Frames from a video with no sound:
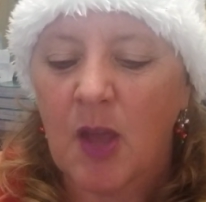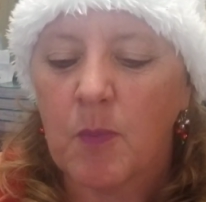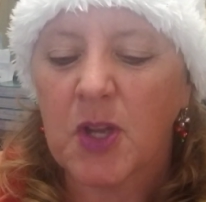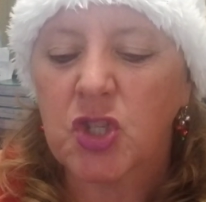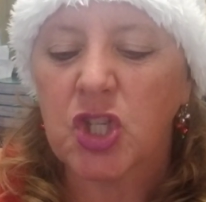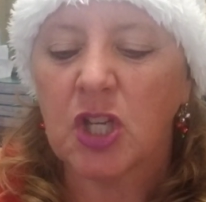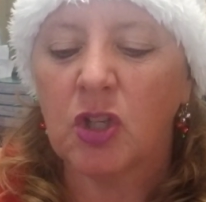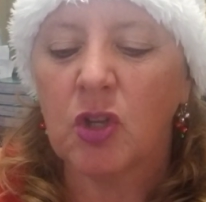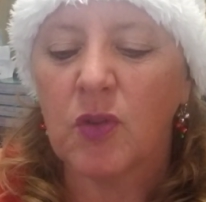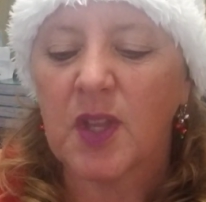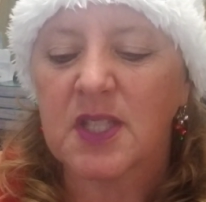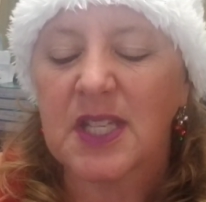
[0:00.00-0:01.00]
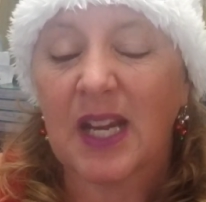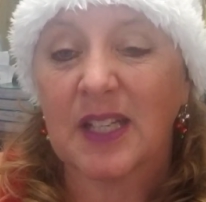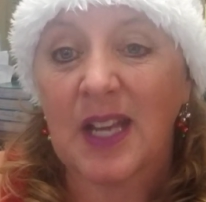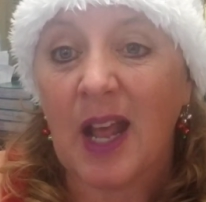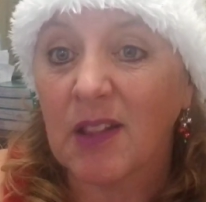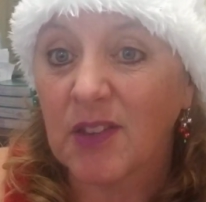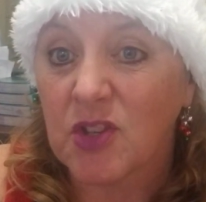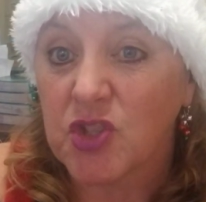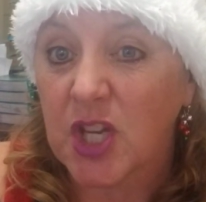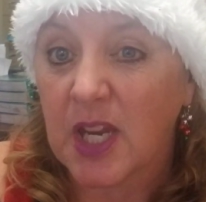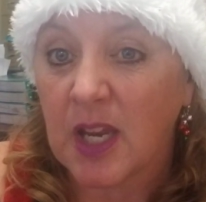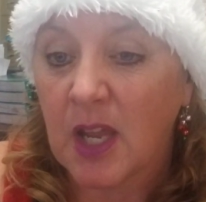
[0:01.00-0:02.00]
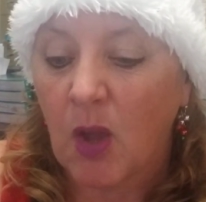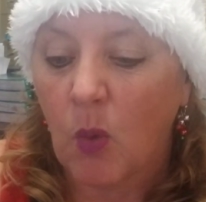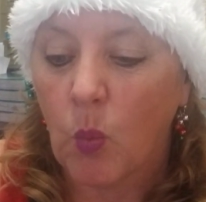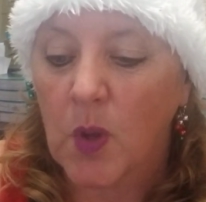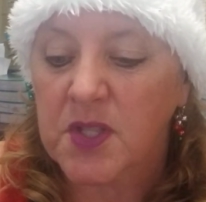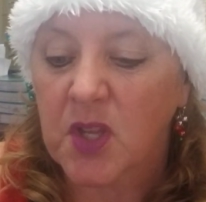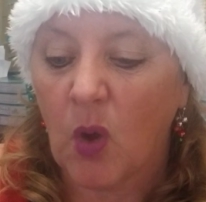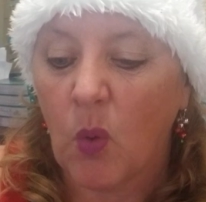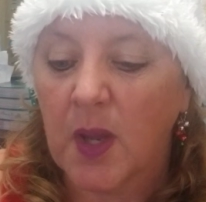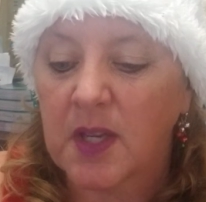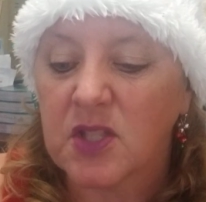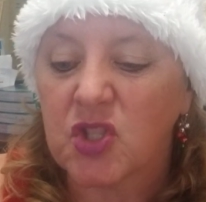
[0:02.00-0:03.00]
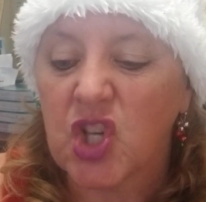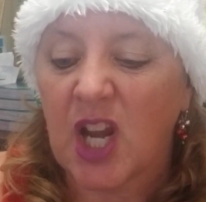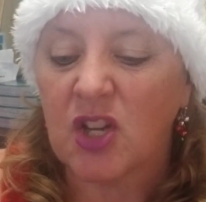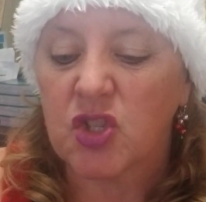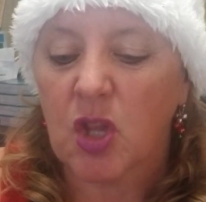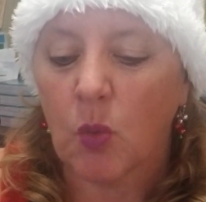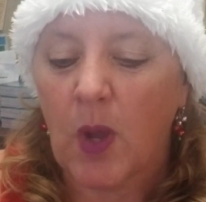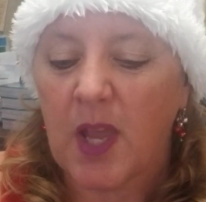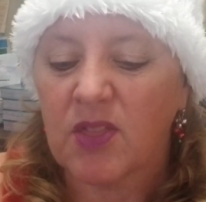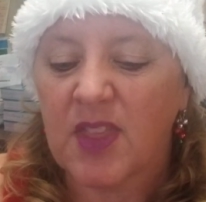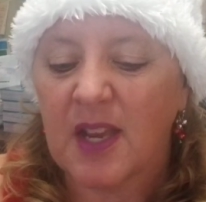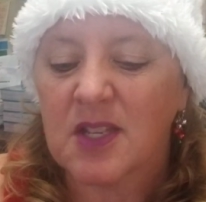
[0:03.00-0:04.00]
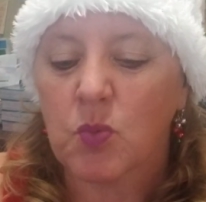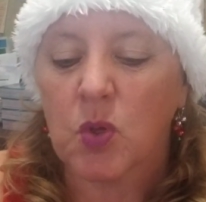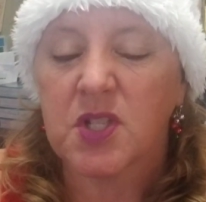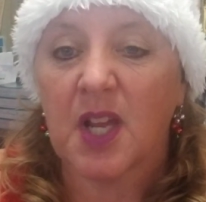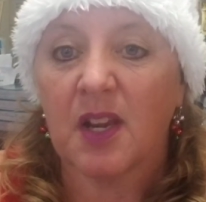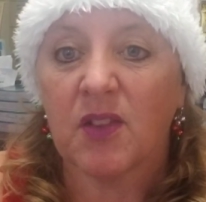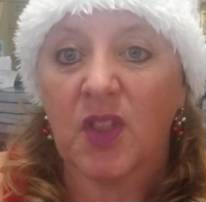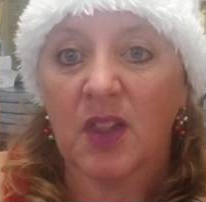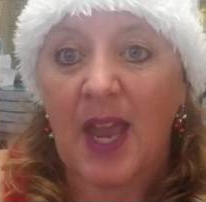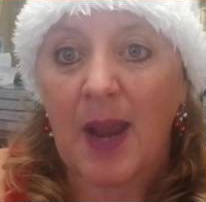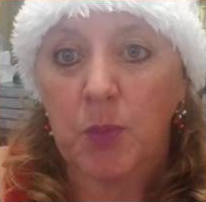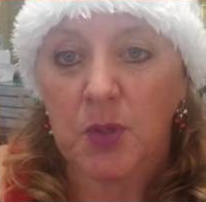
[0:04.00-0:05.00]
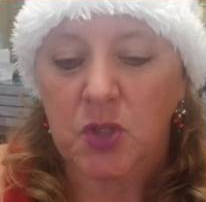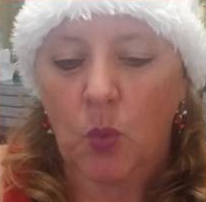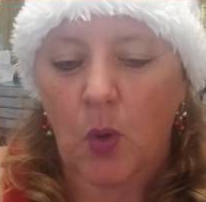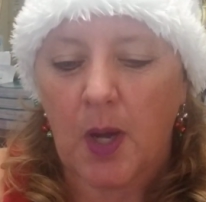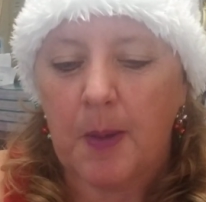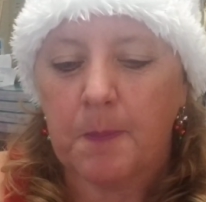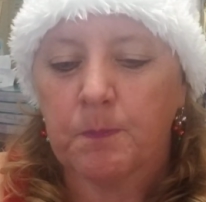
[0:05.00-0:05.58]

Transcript: but she knew that technology was going to change the way things were done at the laboratory.